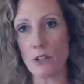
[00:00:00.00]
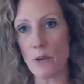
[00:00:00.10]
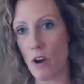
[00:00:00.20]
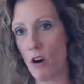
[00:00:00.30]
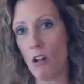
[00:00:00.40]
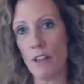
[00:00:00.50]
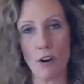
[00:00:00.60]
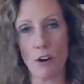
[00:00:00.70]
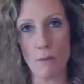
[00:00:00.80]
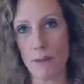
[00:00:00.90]
We all in
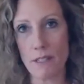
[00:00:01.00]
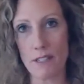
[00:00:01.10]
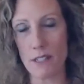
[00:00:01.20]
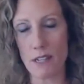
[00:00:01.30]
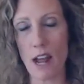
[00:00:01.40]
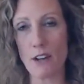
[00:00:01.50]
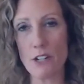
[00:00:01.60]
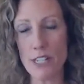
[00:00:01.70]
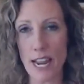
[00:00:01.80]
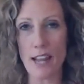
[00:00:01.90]
our own businesses
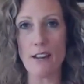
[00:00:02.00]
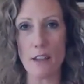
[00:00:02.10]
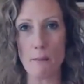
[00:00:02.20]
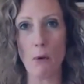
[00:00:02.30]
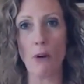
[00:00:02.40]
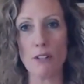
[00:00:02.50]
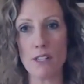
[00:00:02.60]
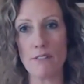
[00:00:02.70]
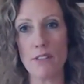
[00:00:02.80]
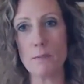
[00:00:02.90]
understand the importance
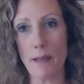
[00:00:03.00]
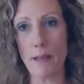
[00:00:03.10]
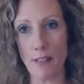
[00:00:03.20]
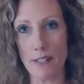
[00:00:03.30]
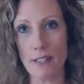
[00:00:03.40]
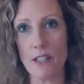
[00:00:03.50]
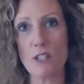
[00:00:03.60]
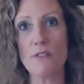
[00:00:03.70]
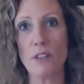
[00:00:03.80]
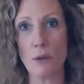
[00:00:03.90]
of this balance and
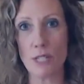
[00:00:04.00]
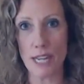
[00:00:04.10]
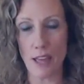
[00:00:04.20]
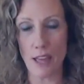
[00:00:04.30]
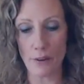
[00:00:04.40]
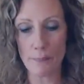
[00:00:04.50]
this flow together.